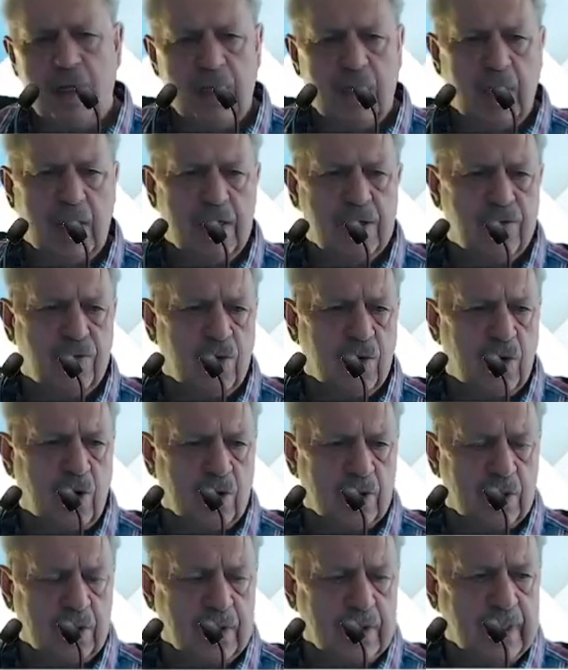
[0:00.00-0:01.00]
has
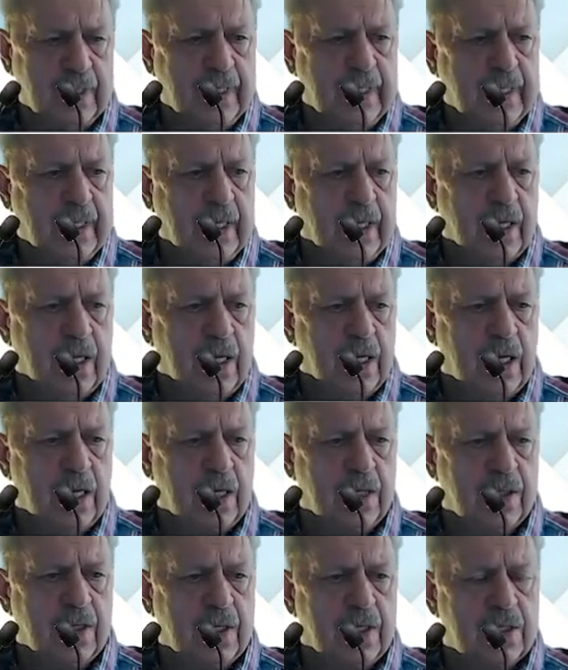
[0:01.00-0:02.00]
forgotten
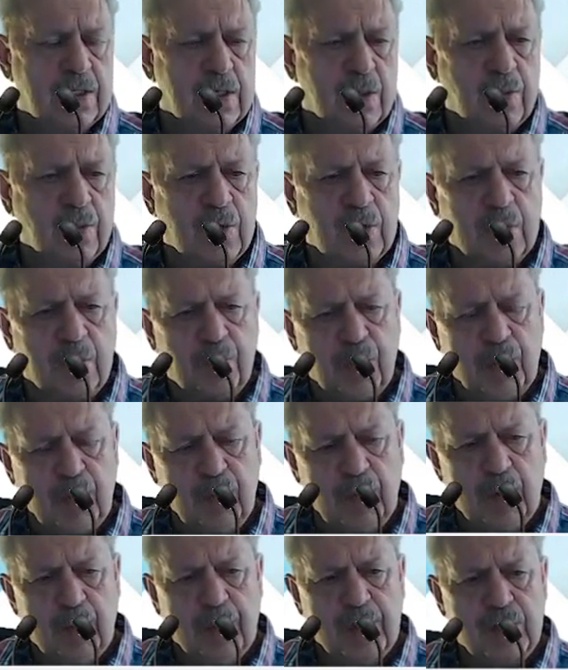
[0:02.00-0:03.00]
that some of the
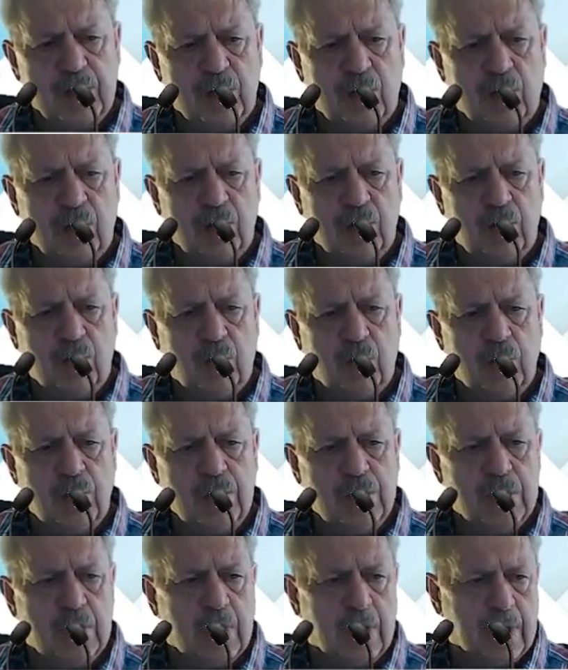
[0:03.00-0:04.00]
premium has gone
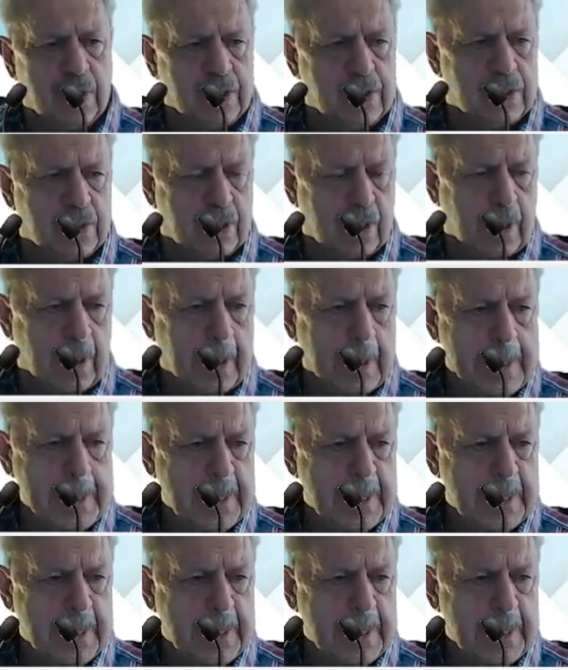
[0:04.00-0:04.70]
towards risk.